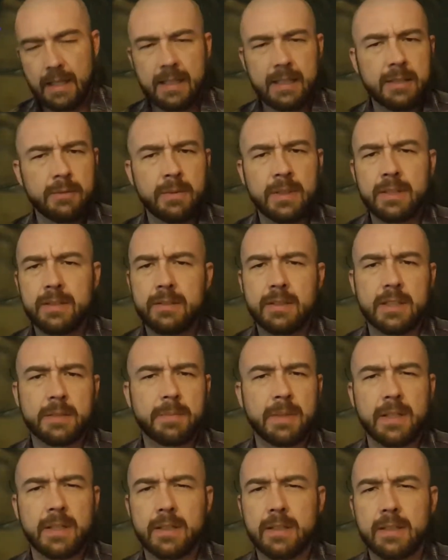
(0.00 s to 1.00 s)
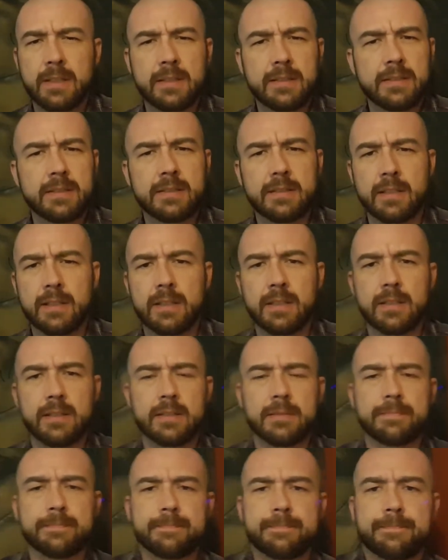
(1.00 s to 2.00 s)
He went through these periods. He's
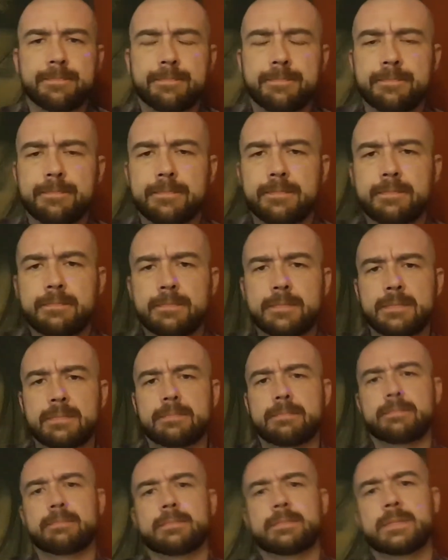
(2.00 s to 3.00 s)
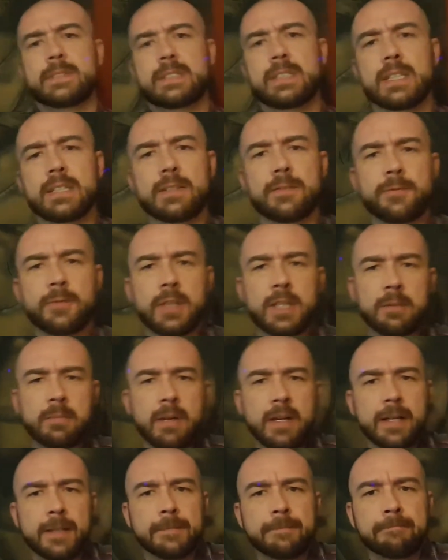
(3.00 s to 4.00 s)
a schizophrenic
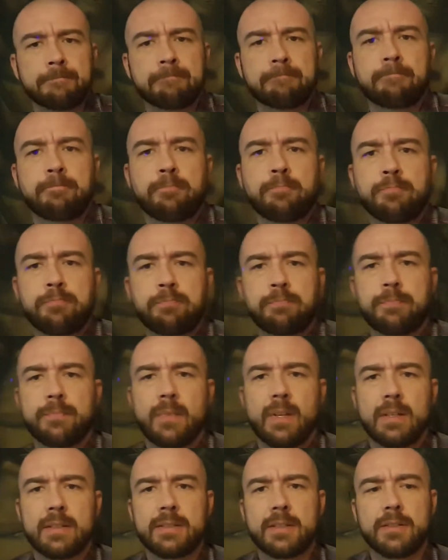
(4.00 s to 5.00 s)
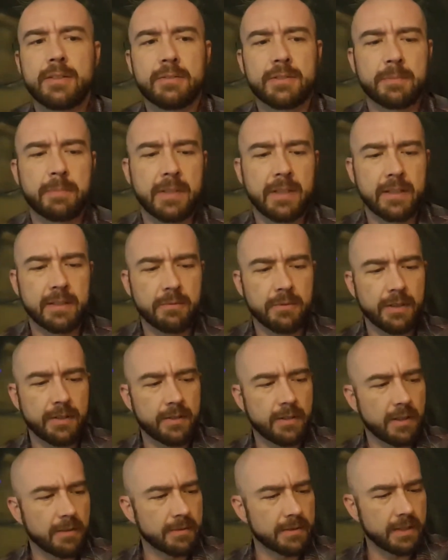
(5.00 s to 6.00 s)
man. So there was a period where he
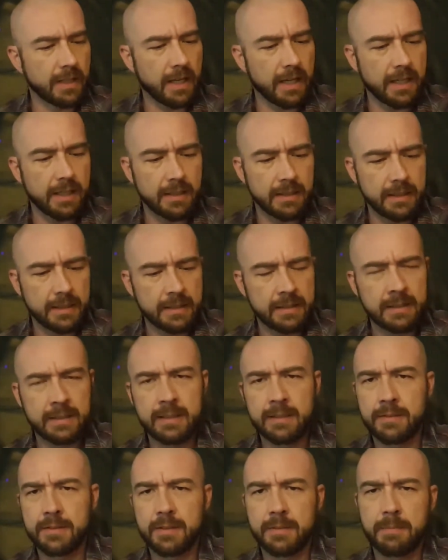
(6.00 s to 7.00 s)
thought he was an alien, and there was a